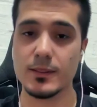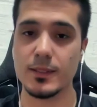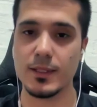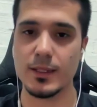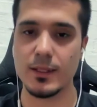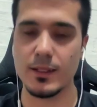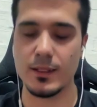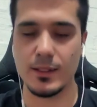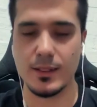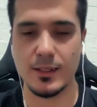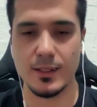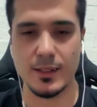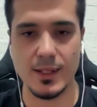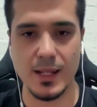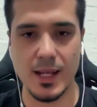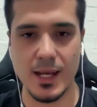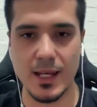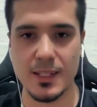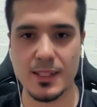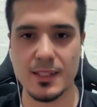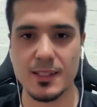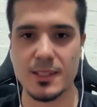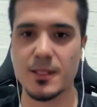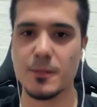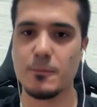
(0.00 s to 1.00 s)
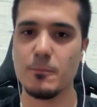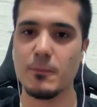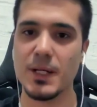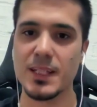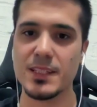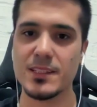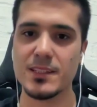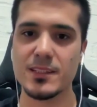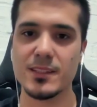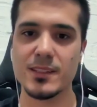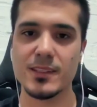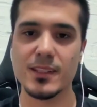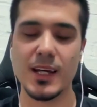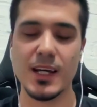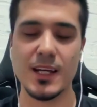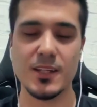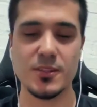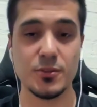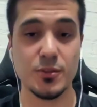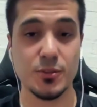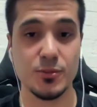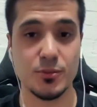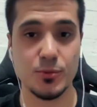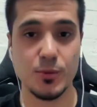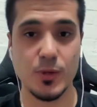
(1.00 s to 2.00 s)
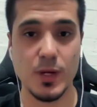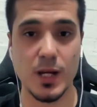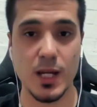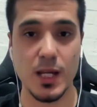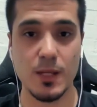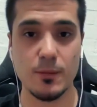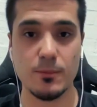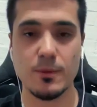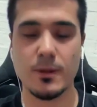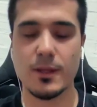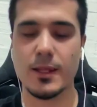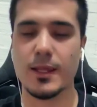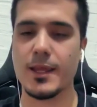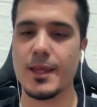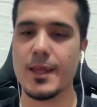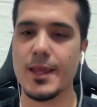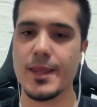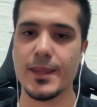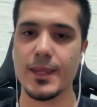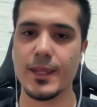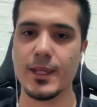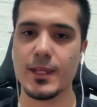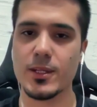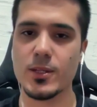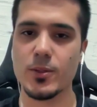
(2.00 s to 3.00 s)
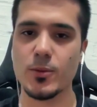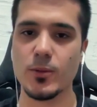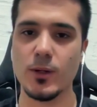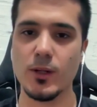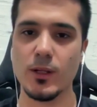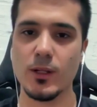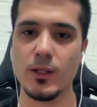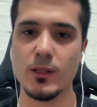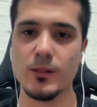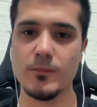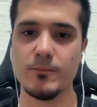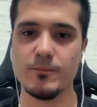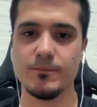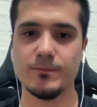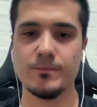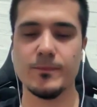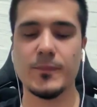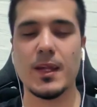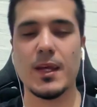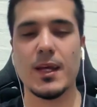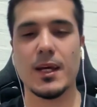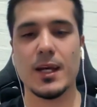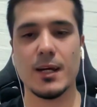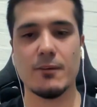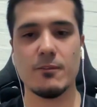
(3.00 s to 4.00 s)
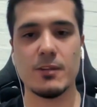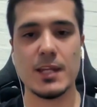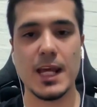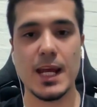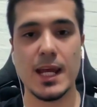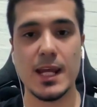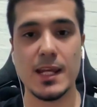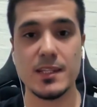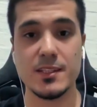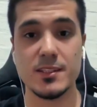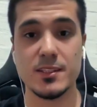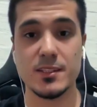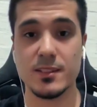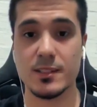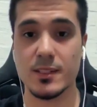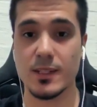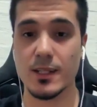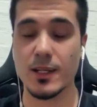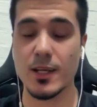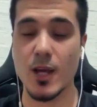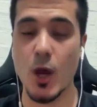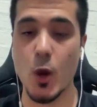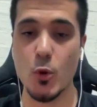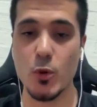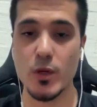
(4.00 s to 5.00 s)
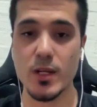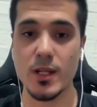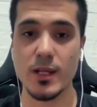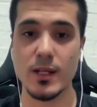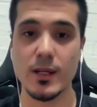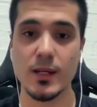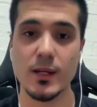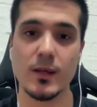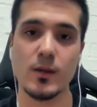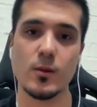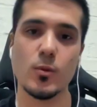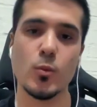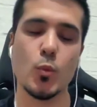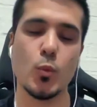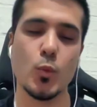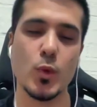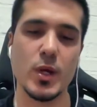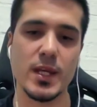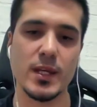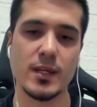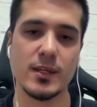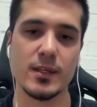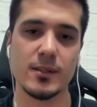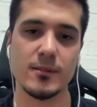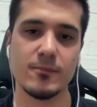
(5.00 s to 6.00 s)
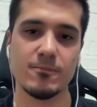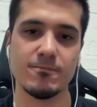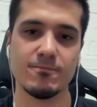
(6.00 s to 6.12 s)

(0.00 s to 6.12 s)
the like button and subscribe. Thank you all. Have a nice coding week.